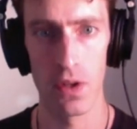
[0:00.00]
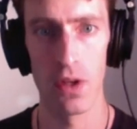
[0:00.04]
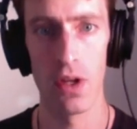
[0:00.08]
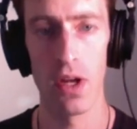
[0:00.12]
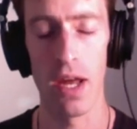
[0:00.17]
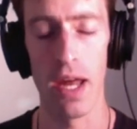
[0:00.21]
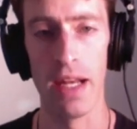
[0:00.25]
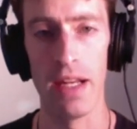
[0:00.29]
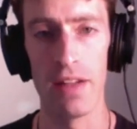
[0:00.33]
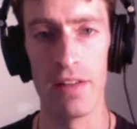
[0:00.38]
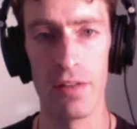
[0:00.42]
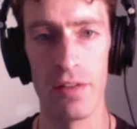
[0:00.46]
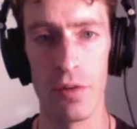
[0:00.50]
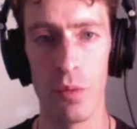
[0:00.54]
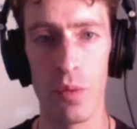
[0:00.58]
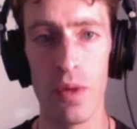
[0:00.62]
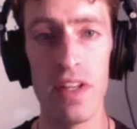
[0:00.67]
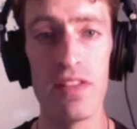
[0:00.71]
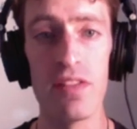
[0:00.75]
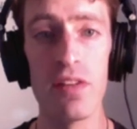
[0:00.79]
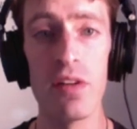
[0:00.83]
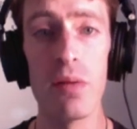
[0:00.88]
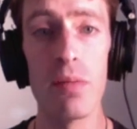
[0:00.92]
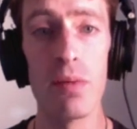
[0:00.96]
and it's a
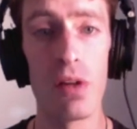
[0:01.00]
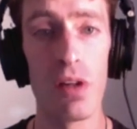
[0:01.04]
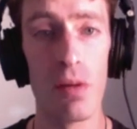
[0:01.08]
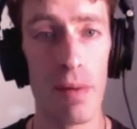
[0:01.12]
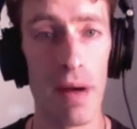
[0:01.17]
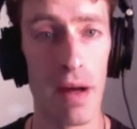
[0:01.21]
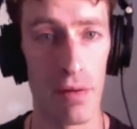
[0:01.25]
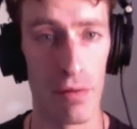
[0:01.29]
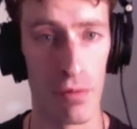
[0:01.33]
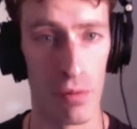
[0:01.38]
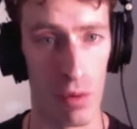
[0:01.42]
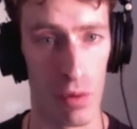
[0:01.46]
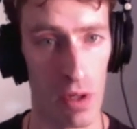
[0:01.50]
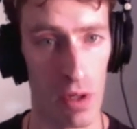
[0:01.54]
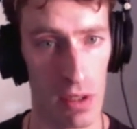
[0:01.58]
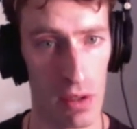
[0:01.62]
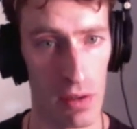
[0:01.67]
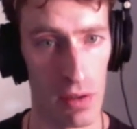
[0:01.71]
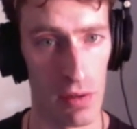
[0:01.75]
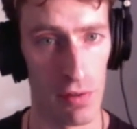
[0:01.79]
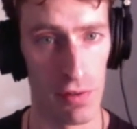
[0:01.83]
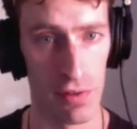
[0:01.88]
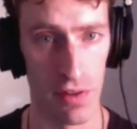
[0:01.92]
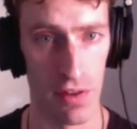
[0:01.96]
reasonable amount of work
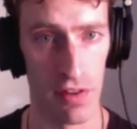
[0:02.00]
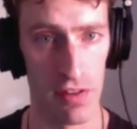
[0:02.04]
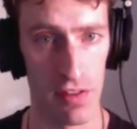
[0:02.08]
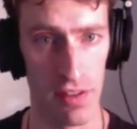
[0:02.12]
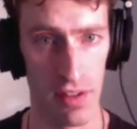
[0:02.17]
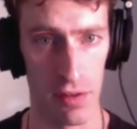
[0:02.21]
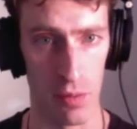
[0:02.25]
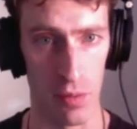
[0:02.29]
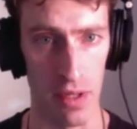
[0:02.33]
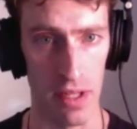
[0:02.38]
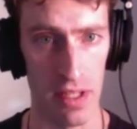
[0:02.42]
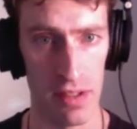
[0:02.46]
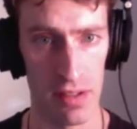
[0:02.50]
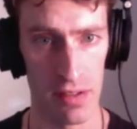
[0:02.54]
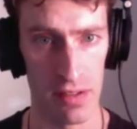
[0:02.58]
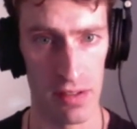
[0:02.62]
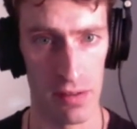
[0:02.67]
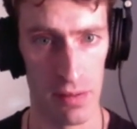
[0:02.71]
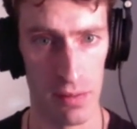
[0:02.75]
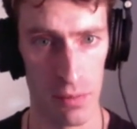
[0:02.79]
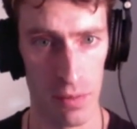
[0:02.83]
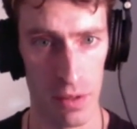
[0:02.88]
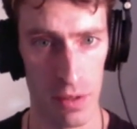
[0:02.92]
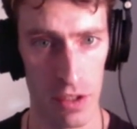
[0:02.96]
for the 6 weeks.
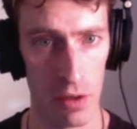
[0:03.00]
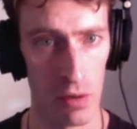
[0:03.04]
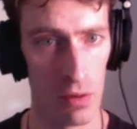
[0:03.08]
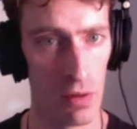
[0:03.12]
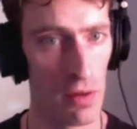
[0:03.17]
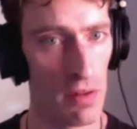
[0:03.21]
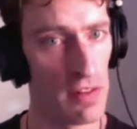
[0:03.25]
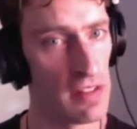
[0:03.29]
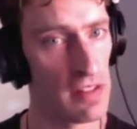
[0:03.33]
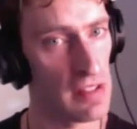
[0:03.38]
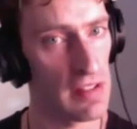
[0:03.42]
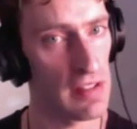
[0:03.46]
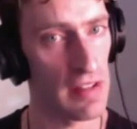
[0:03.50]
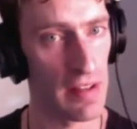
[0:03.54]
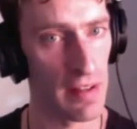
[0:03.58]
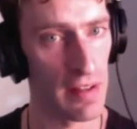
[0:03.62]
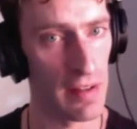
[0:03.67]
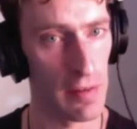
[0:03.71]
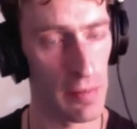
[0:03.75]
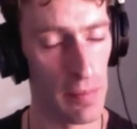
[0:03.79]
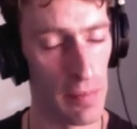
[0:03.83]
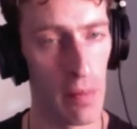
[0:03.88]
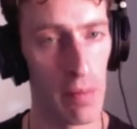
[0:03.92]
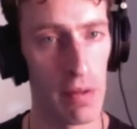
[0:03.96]
We don't know the
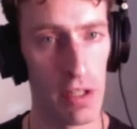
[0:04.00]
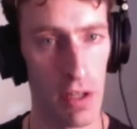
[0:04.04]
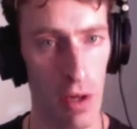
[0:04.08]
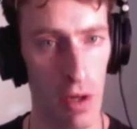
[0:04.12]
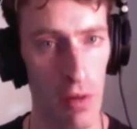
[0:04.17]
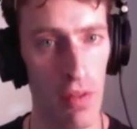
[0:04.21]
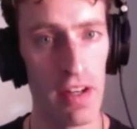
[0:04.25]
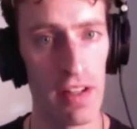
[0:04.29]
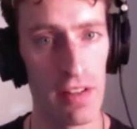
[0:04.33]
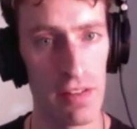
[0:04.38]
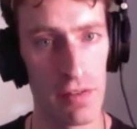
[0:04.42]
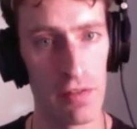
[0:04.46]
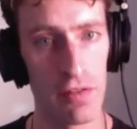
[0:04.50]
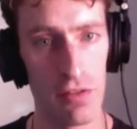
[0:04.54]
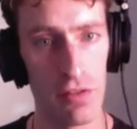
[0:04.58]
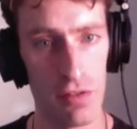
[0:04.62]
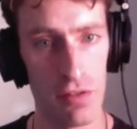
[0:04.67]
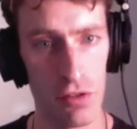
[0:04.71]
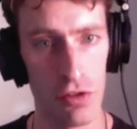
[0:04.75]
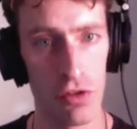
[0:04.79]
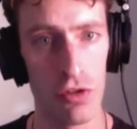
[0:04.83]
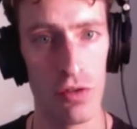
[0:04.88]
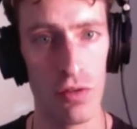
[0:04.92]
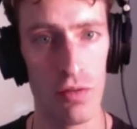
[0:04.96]
details, but we know that
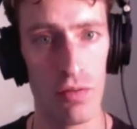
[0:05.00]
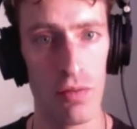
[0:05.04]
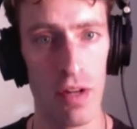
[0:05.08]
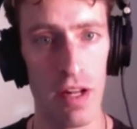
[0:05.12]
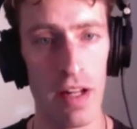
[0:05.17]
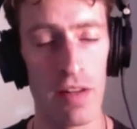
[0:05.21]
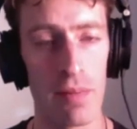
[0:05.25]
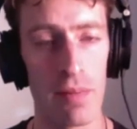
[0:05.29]
it's